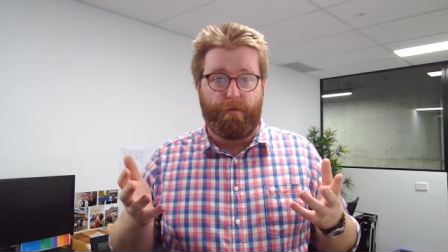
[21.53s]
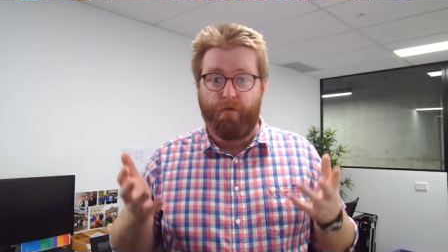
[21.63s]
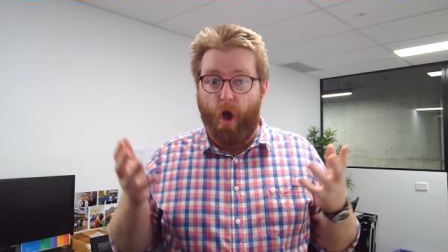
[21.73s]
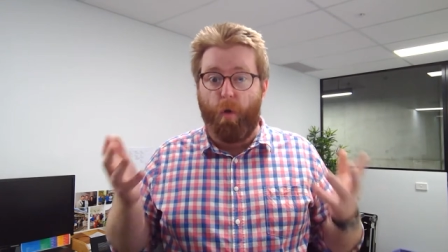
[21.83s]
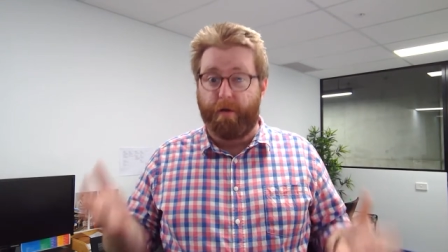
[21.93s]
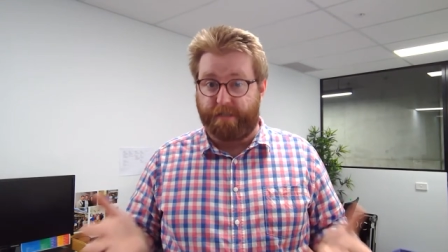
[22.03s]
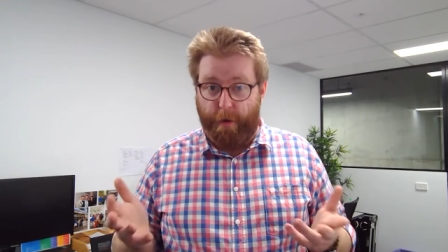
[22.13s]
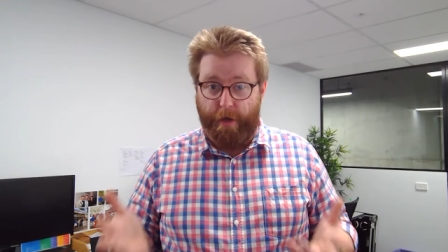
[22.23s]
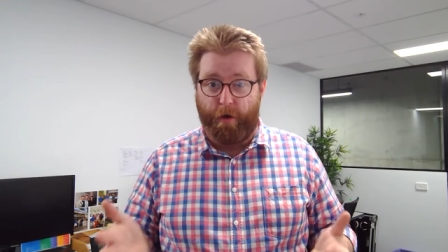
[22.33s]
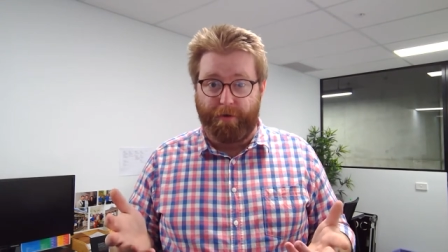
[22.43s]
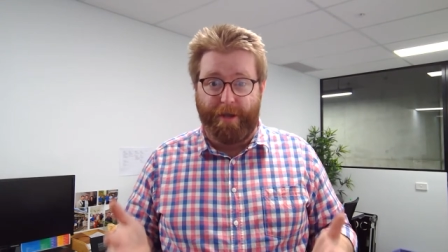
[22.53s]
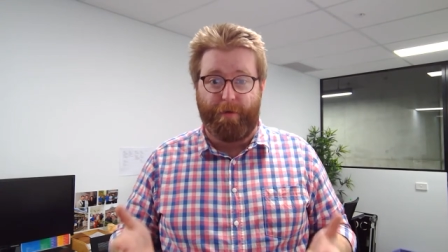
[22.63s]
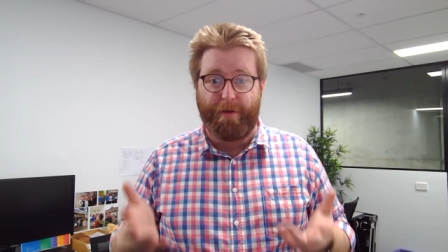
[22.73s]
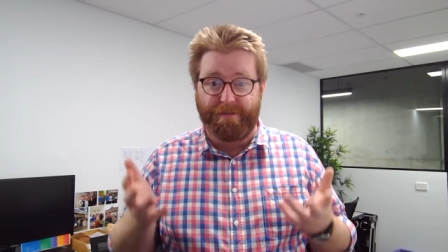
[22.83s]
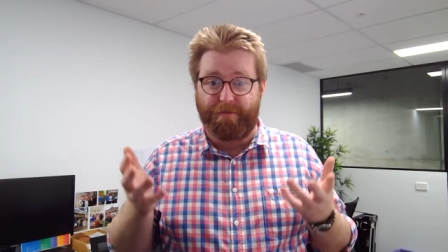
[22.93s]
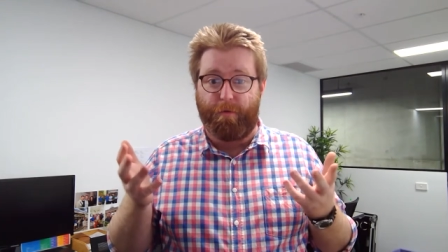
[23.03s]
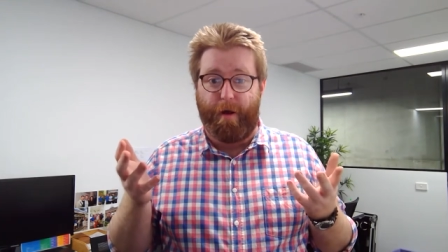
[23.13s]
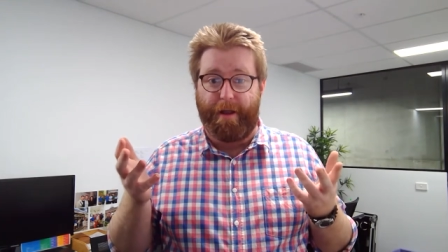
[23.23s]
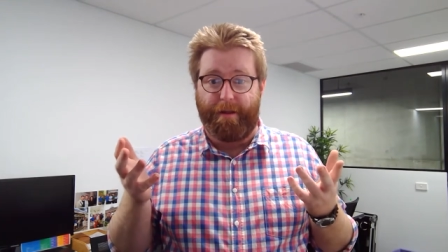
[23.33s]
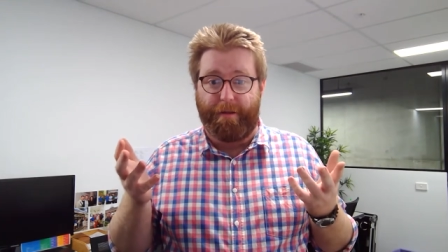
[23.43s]
know what's going on yet, or isn't
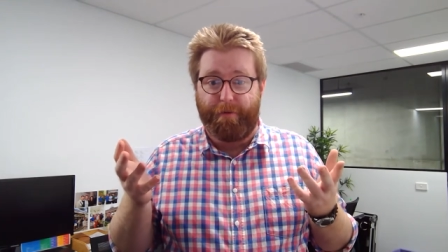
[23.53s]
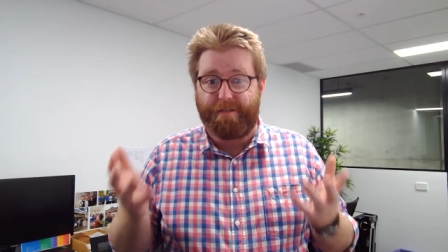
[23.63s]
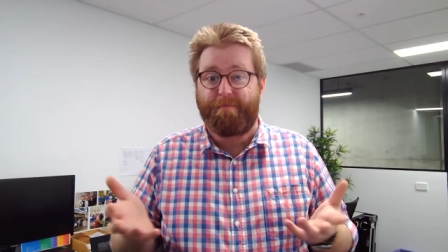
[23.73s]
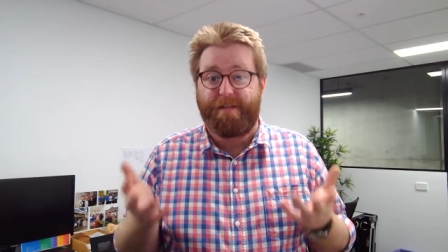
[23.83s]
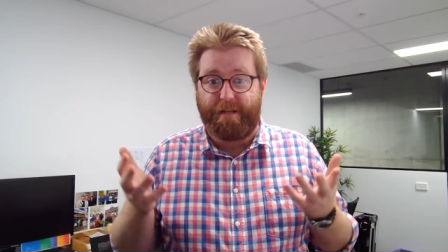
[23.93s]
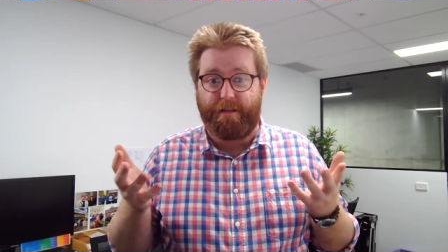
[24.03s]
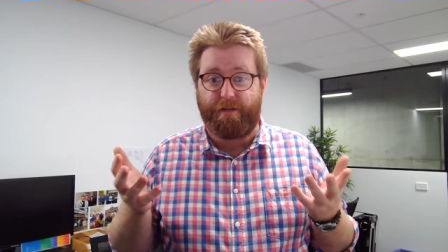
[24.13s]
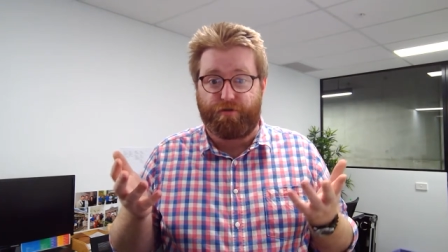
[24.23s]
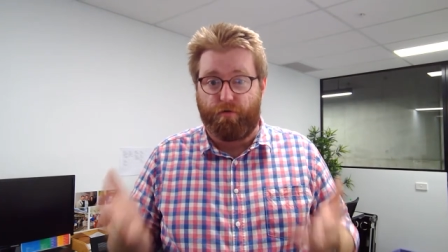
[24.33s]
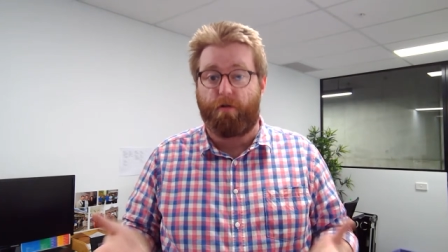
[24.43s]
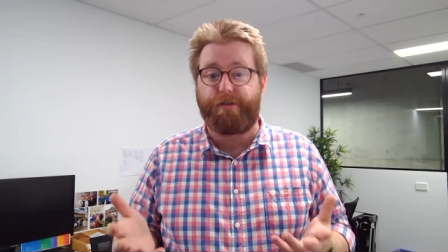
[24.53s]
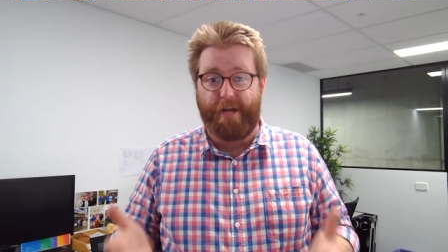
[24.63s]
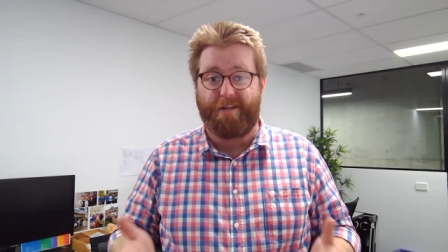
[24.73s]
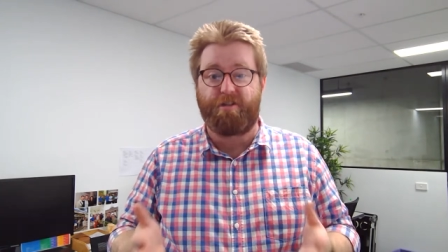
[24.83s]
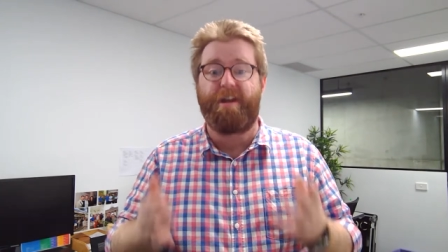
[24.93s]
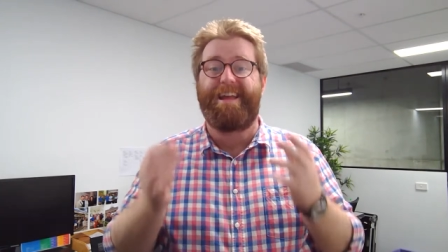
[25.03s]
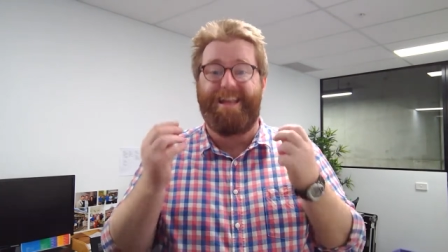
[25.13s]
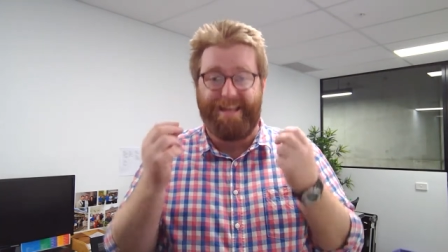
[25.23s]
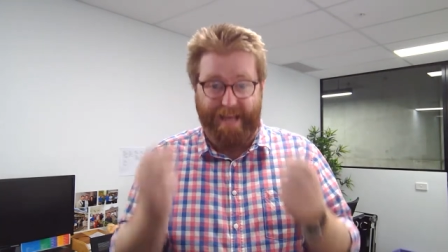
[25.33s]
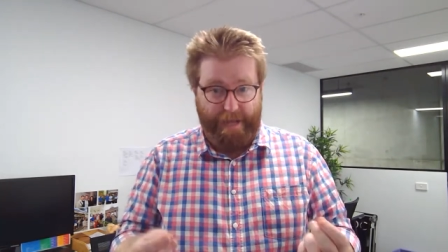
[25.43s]
quite, or isn't a particularly strong judge
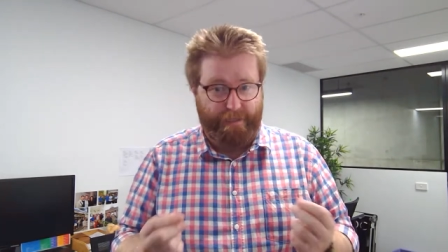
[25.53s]
yet.